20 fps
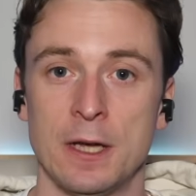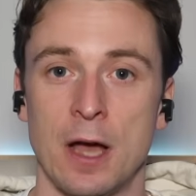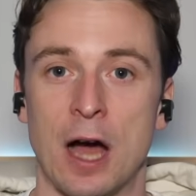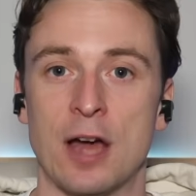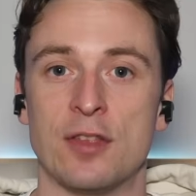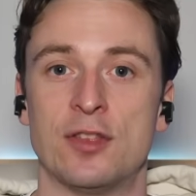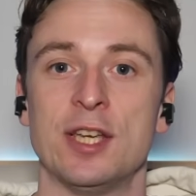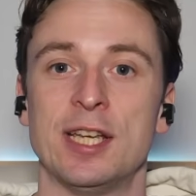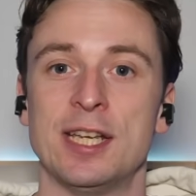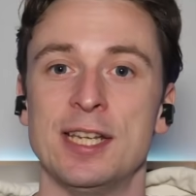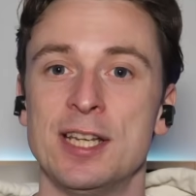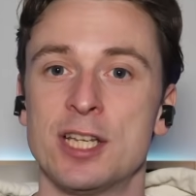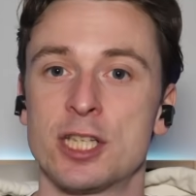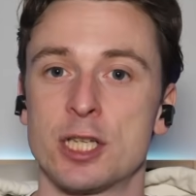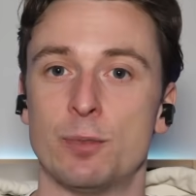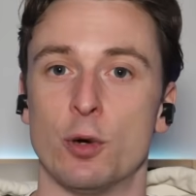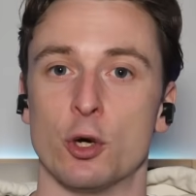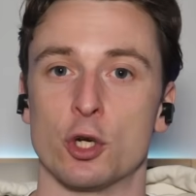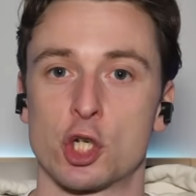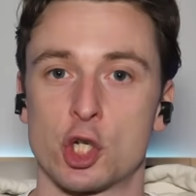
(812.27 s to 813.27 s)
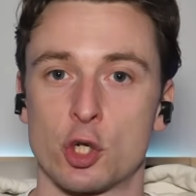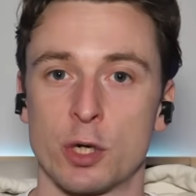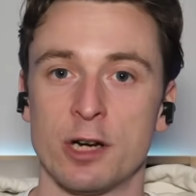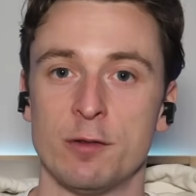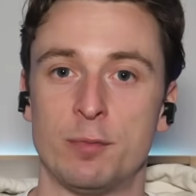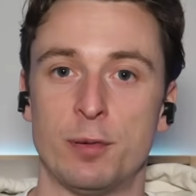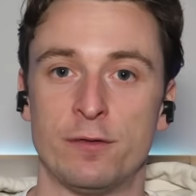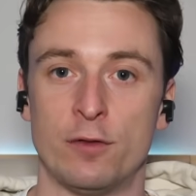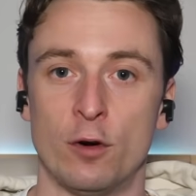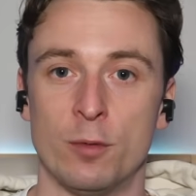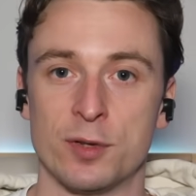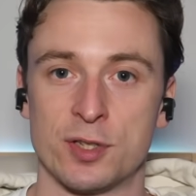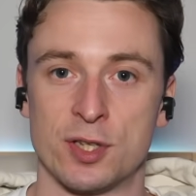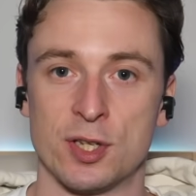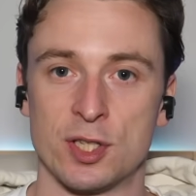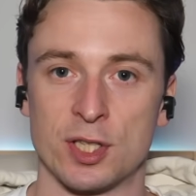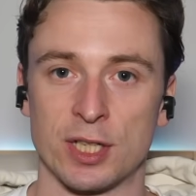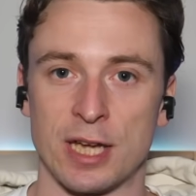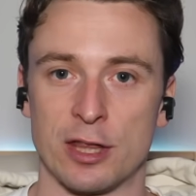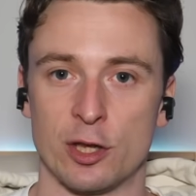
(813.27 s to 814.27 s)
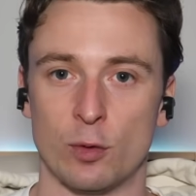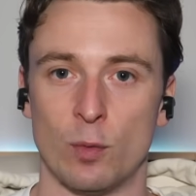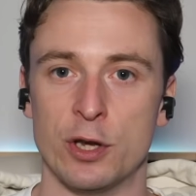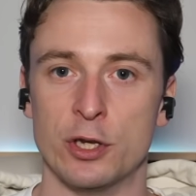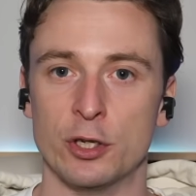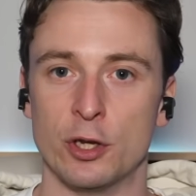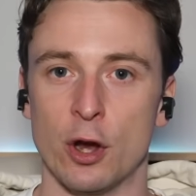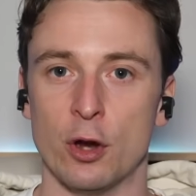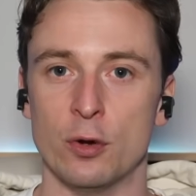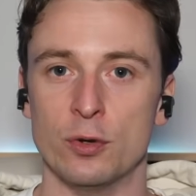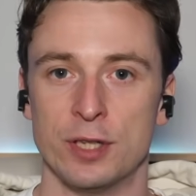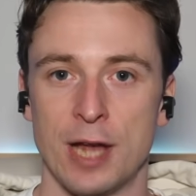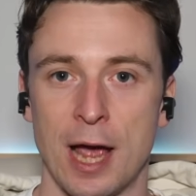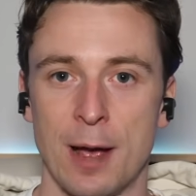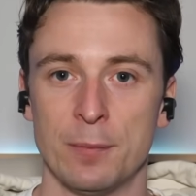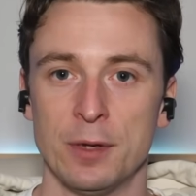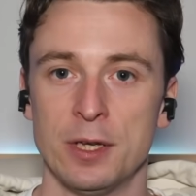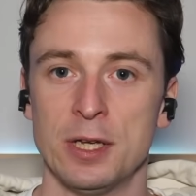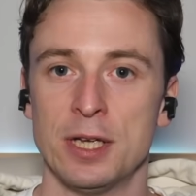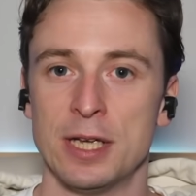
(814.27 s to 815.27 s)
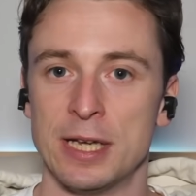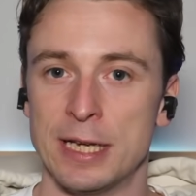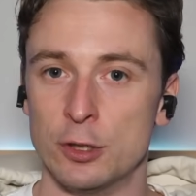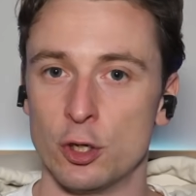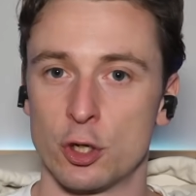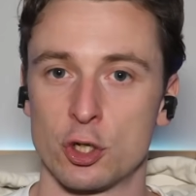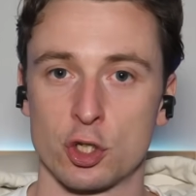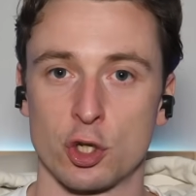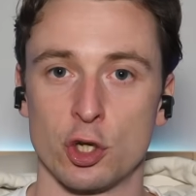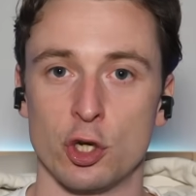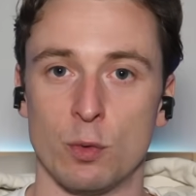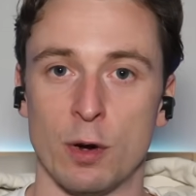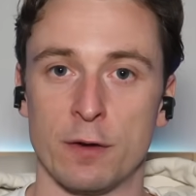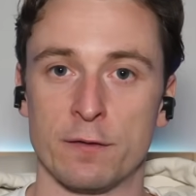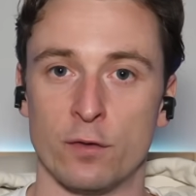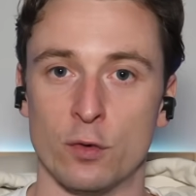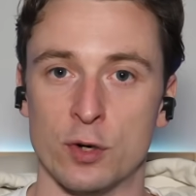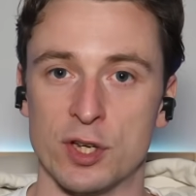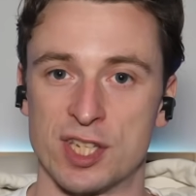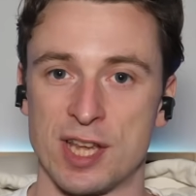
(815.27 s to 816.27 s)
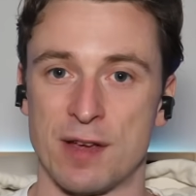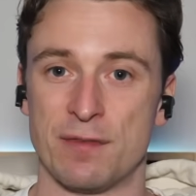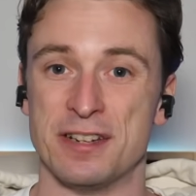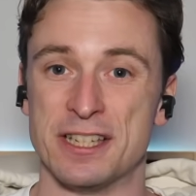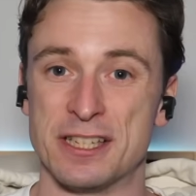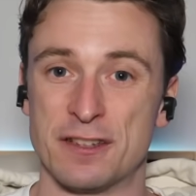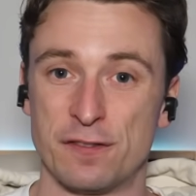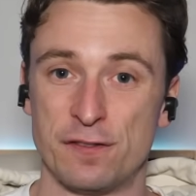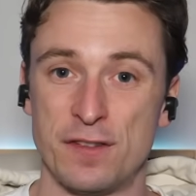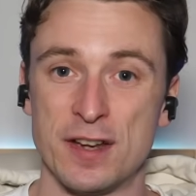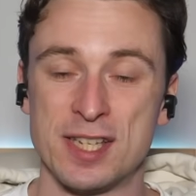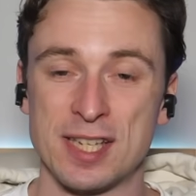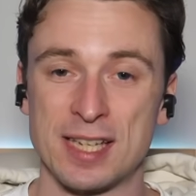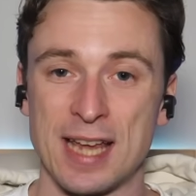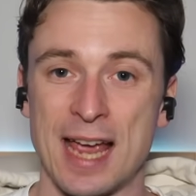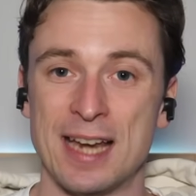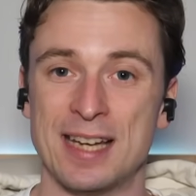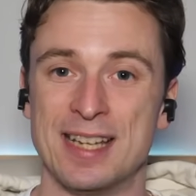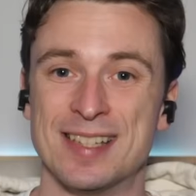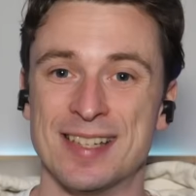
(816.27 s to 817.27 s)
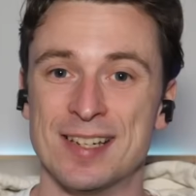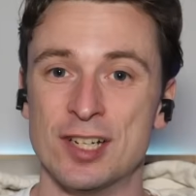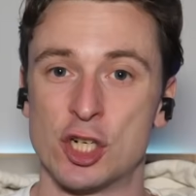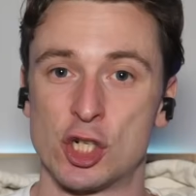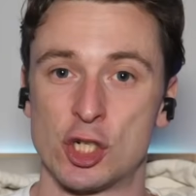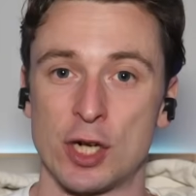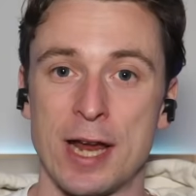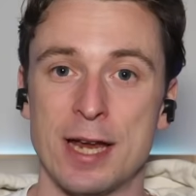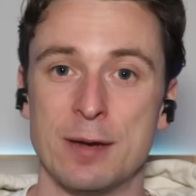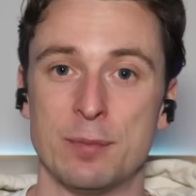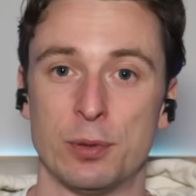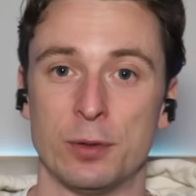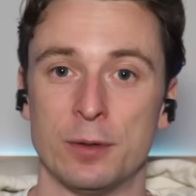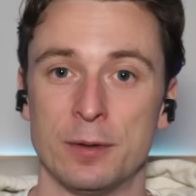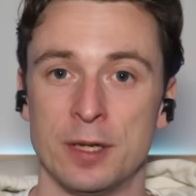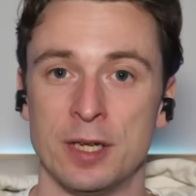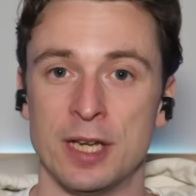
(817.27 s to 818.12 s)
I think he needs to put a string of performances together where you go, yep, he looks good at 147. He's fit again. He's in shape.